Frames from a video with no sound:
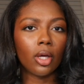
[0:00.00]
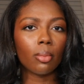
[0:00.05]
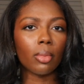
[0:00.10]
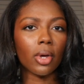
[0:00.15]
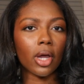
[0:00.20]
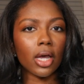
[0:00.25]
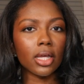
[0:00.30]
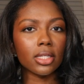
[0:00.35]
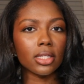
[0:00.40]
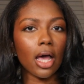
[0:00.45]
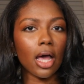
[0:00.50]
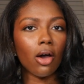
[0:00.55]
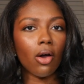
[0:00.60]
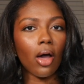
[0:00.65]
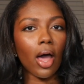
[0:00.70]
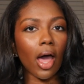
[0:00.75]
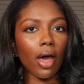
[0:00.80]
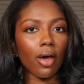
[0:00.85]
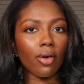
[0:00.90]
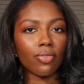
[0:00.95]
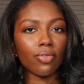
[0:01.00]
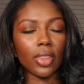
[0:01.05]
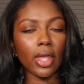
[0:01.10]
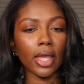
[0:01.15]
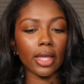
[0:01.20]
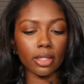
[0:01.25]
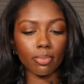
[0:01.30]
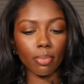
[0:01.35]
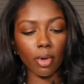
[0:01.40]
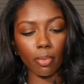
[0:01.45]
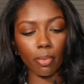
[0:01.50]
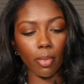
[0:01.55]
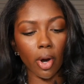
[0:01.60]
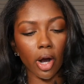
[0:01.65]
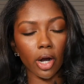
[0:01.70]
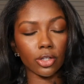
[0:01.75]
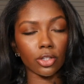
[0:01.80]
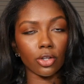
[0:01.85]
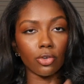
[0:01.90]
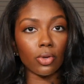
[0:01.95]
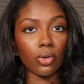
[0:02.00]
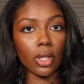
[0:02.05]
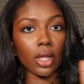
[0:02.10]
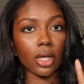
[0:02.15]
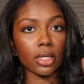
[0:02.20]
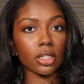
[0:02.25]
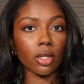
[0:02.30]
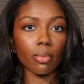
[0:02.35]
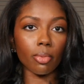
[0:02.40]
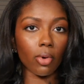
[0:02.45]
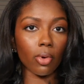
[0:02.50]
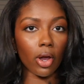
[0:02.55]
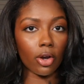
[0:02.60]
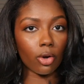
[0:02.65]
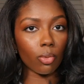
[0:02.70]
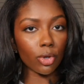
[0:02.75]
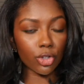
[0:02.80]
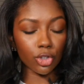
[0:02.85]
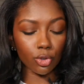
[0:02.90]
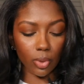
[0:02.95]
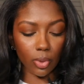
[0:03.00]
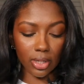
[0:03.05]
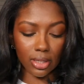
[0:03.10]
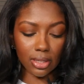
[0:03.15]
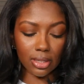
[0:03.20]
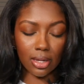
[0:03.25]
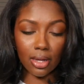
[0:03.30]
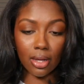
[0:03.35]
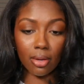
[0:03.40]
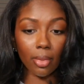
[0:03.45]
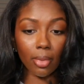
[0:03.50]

because I'll have things bookmarked so you can like skip around to what you wanna see.